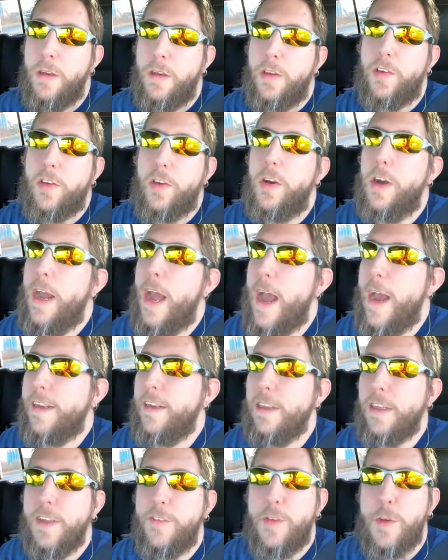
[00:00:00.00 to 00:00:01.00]
So I had to
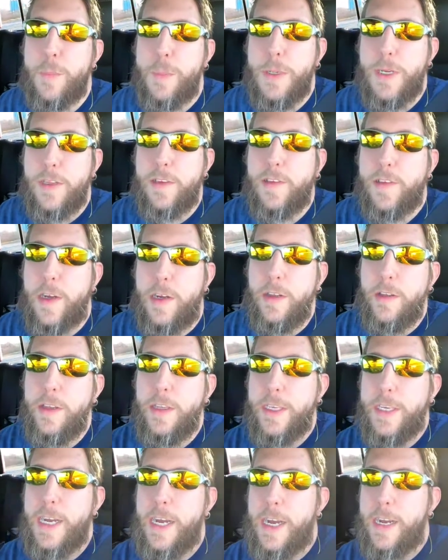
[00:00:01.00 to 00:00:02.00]
leave the pits. I
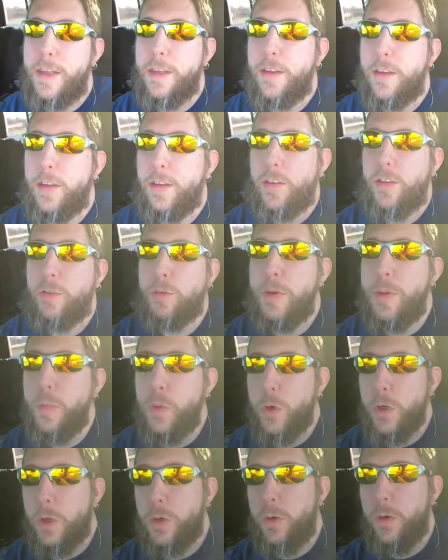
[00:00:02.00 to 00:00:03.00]
only got 3
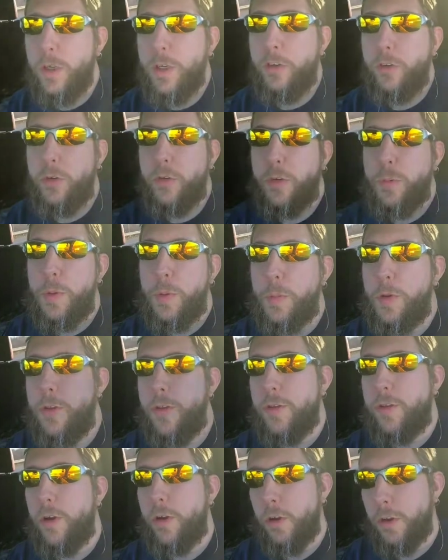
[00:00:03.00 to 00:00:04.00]
more coins, which put me with
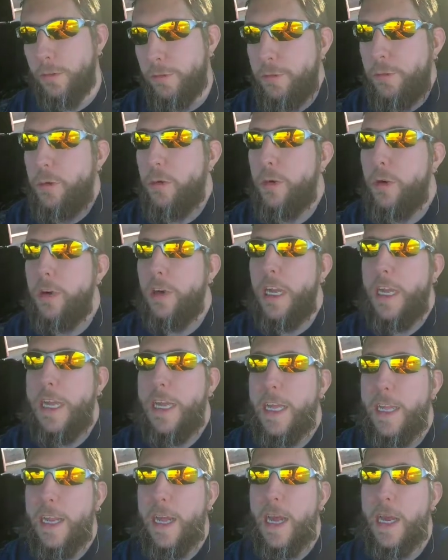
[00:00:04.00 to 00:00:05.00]
a total of 4,
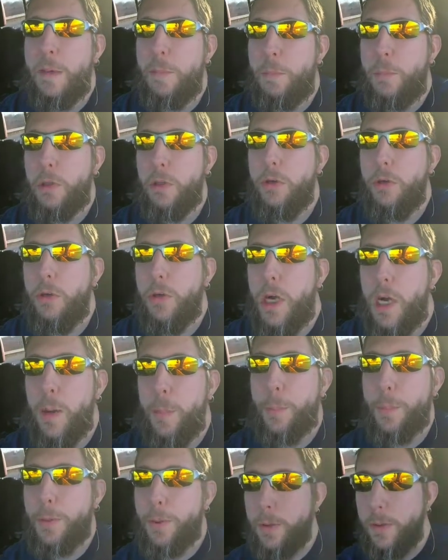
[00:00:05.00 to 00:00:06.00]
and I blew up
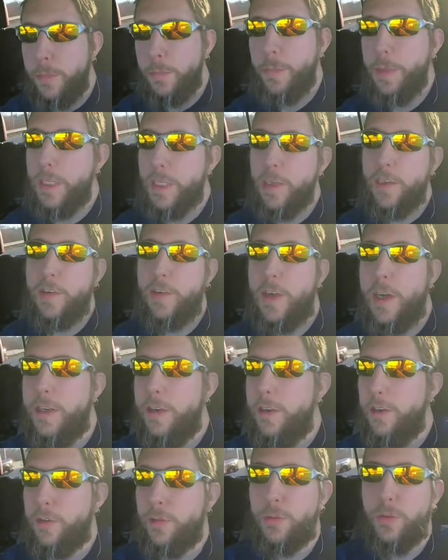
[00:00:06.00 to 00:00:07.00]
because I
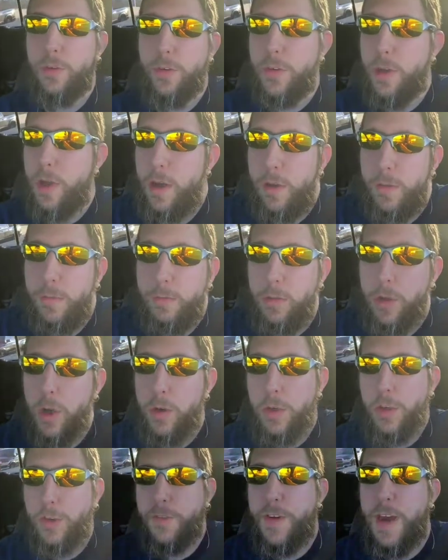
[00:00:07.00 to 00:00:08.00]
just was
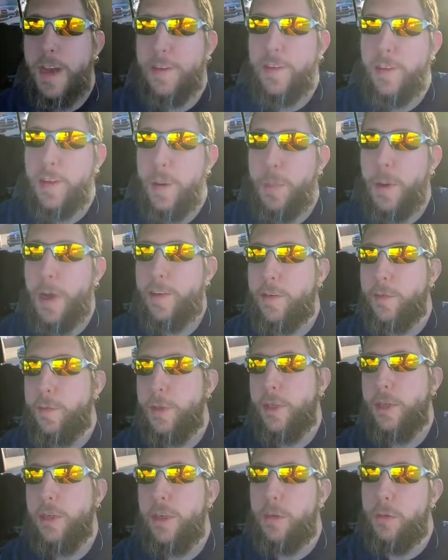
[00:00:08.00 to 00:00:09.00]
going as fast as I possibly
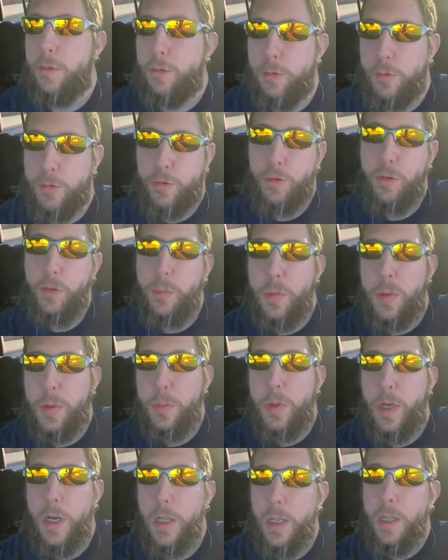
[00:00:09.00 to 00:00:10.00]
could, which was stupid,
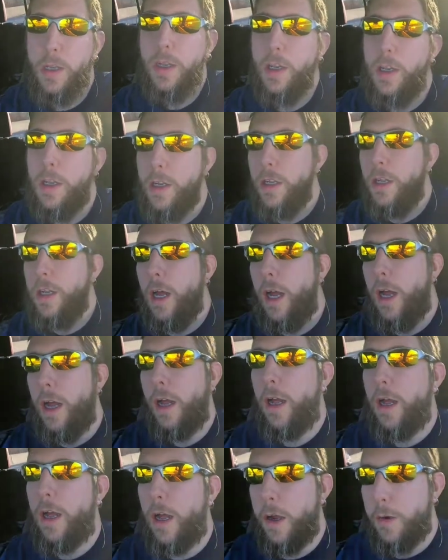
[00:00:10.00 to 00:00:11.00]
but
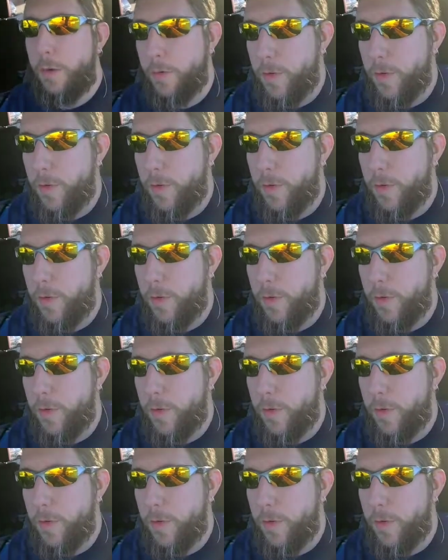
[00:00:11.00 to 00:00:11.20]
I was